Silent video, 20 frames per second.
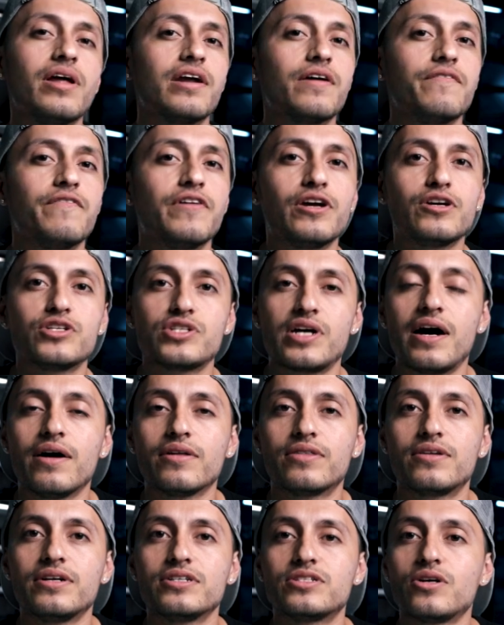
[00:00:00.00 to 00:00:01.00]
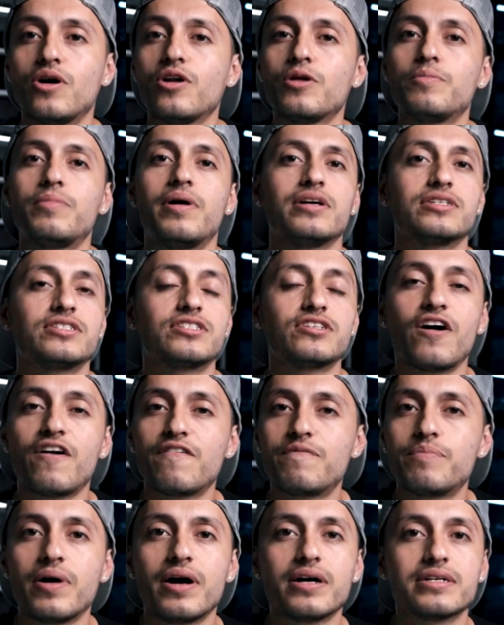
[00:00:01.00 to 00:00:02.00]
a lot of videos out there is all about
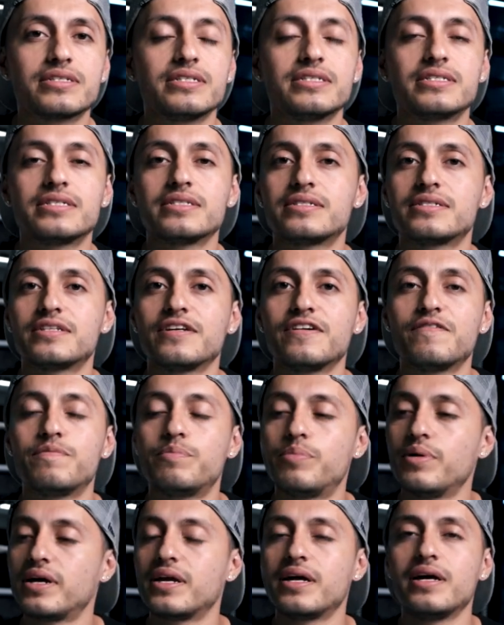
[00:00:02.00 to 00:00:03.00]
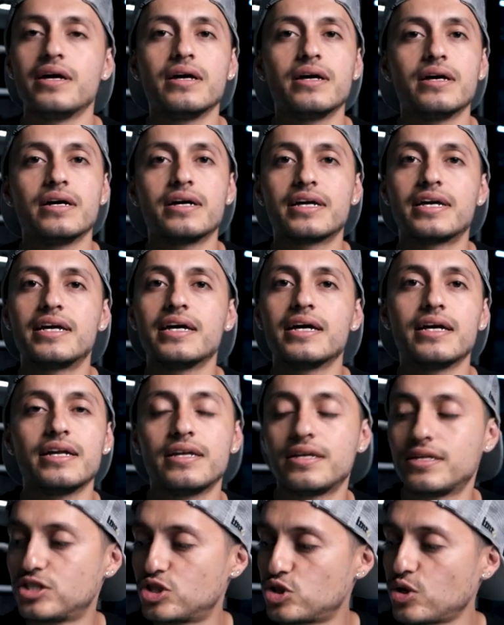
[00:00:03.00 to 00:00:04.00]
soft boxes and stuff, but again,
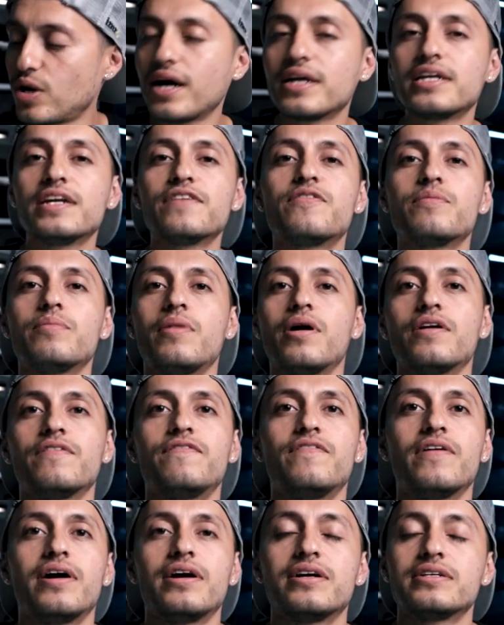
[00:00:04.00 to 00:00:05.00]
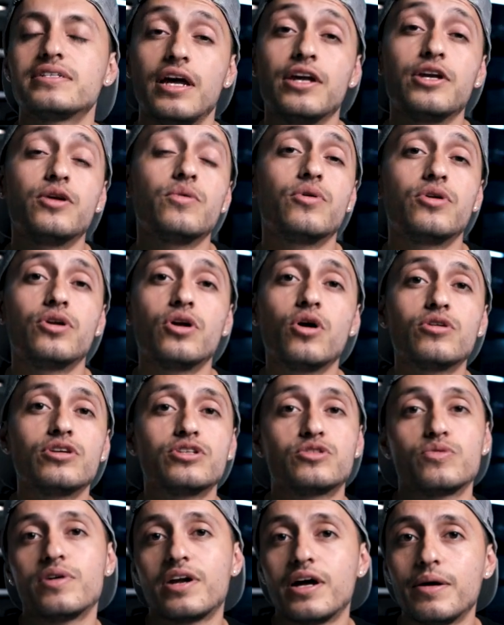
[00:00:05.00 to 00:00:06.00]
try different modifiers and you will
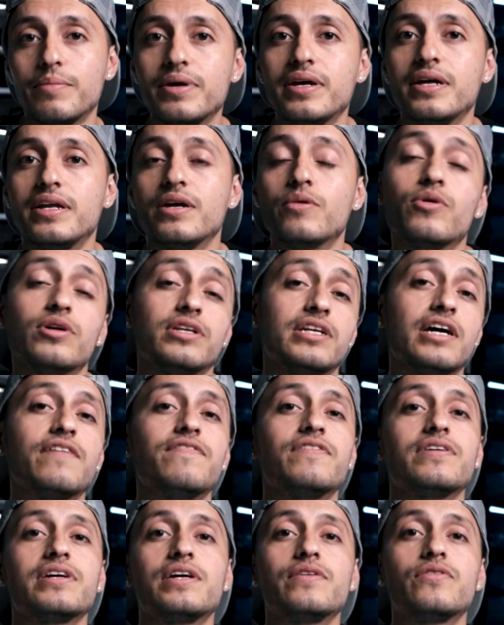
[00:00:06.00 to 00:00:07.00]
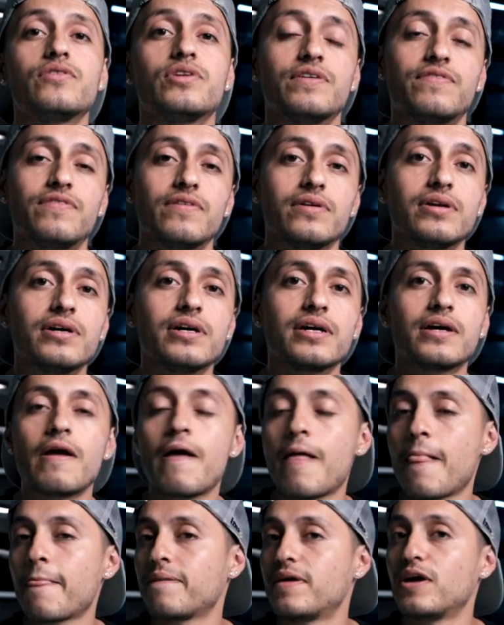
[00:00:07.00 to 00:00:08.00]
notice what I mean. It will definitely give you a different look.
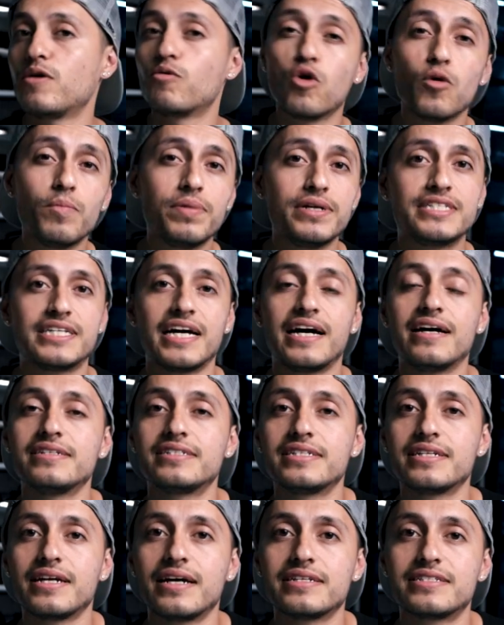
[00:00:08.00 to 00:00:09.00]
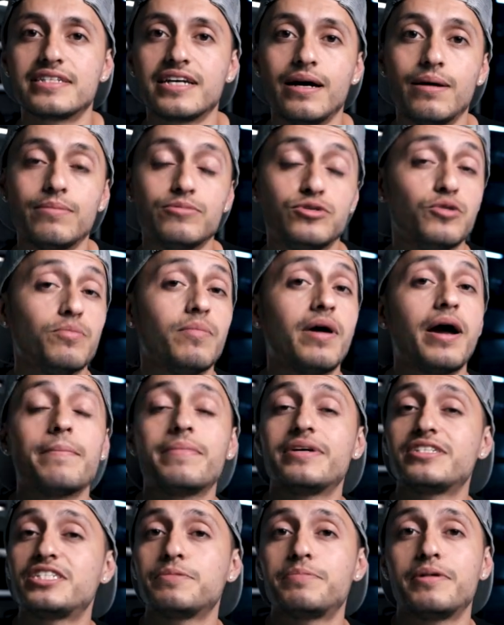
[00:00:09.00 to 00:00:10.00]
It will be challenging at times. You might
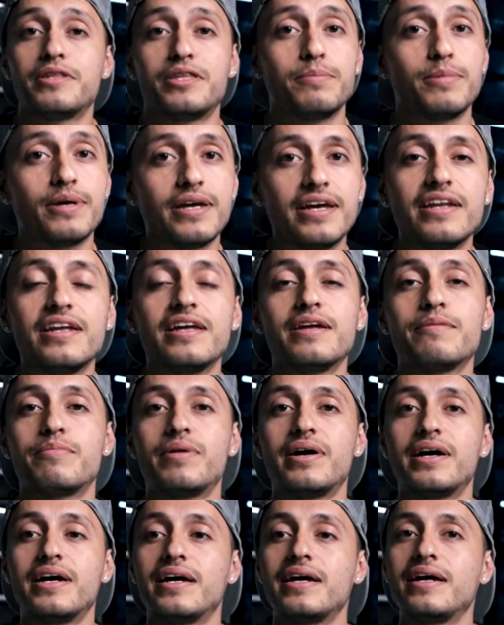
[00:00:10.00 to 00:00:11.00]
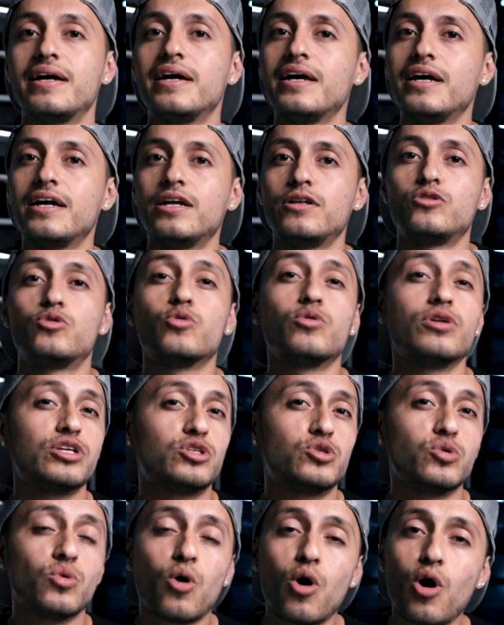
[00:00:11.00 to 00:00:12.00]
mess up at the beginning by doing it
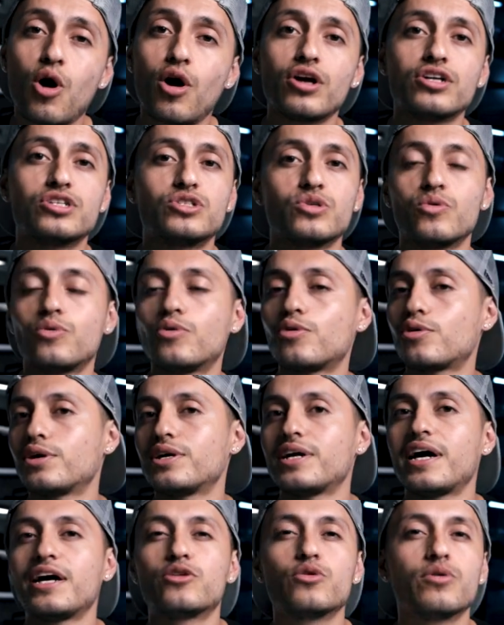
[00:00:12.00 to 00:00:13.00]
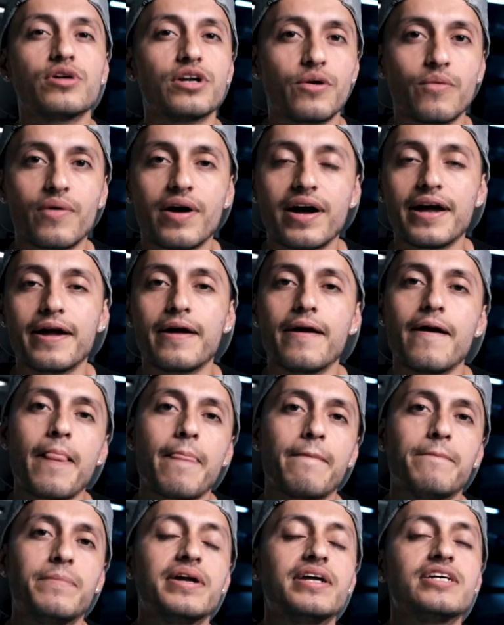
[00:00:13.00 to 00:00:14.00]
too harsh or not doing it right,
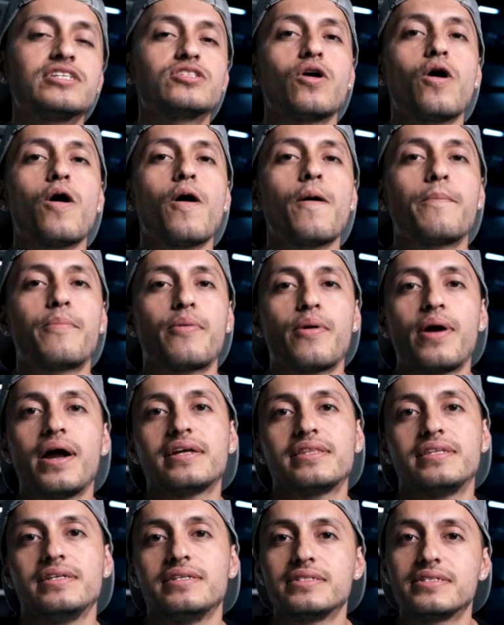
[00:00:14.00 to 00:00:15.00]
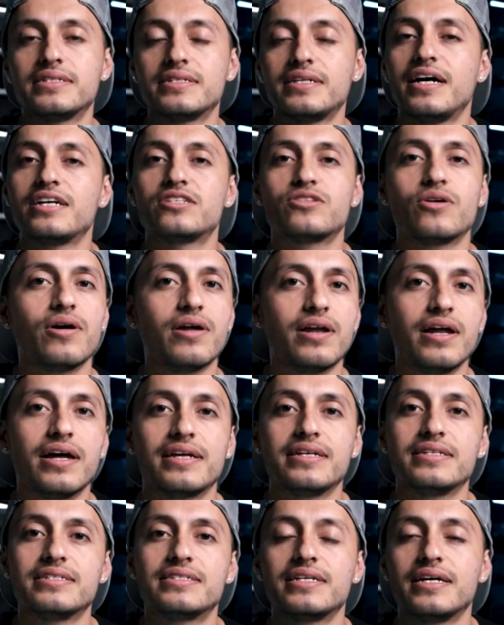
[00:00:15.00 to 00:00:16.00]
but it's all practice. That's all I
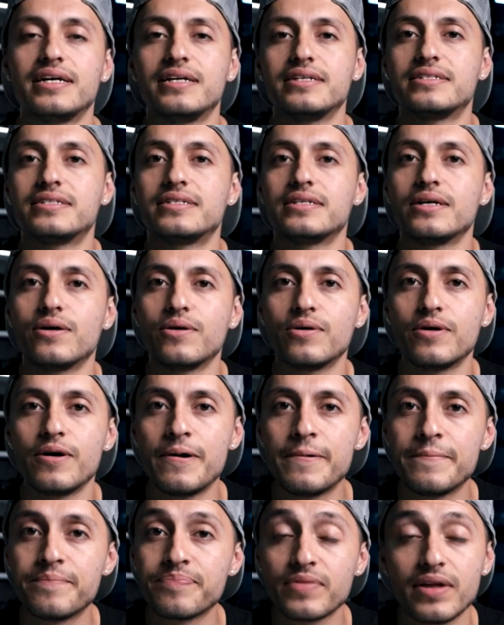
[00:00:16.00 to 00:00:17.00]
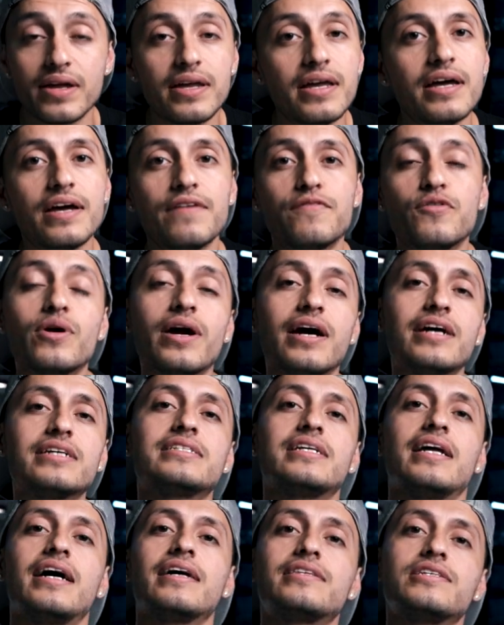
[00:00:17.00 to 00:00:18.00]
can say. So yeah, if you
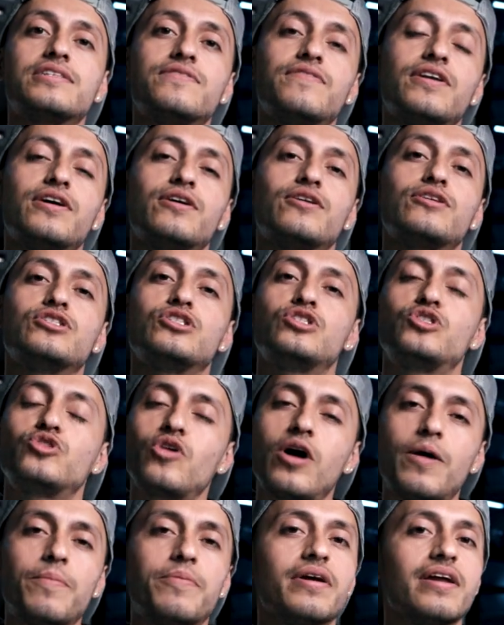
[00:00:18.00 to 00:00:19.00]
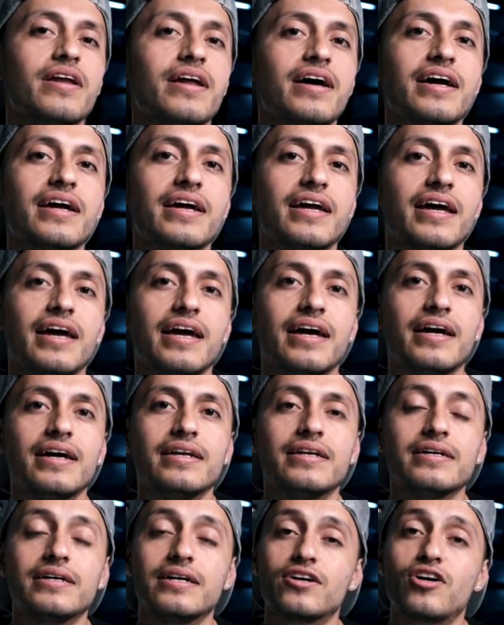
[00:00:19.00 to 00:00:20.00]
guys like this video, drop it a like
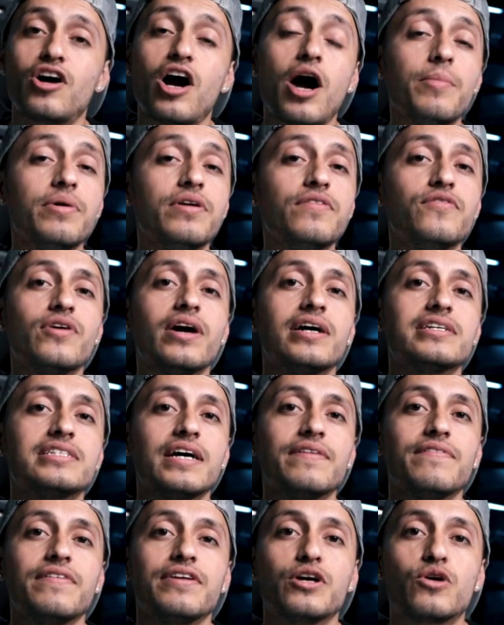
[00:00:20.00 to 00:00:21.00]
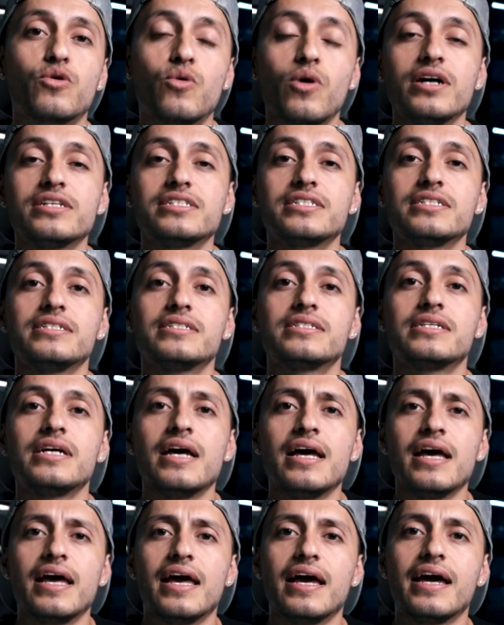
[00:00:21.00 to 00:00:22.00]
and comment if you guys have any questions,
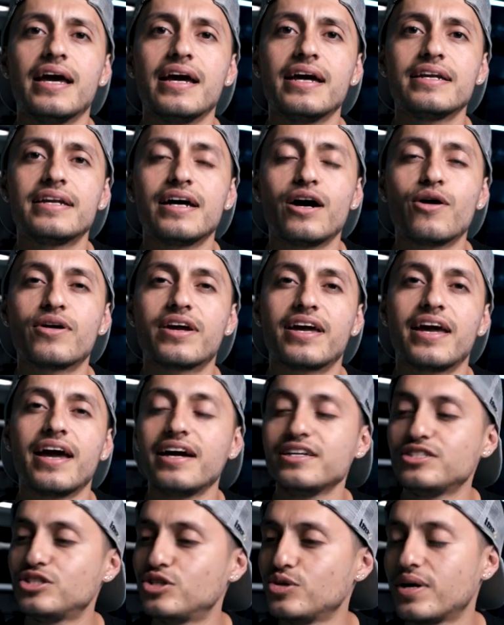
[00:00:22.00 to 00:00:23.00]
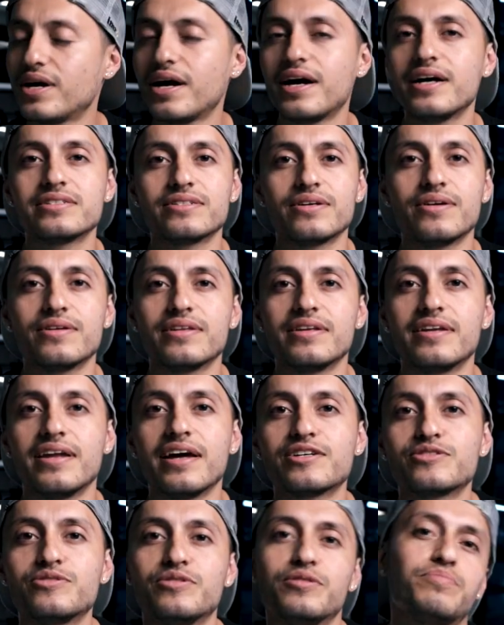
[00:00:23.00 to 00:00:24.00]
and I'll catch you guys on the
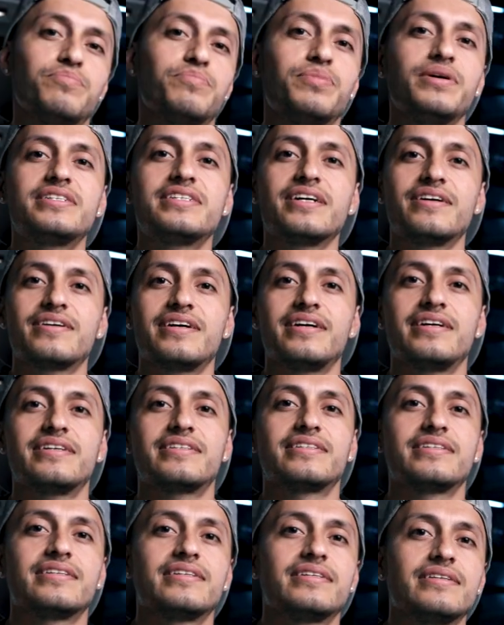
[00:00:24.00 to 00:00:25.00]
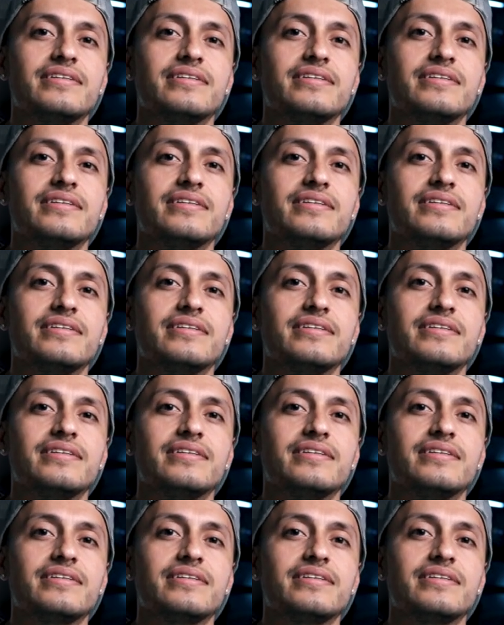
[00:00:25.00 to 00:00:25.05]
next one. Peace out, guys.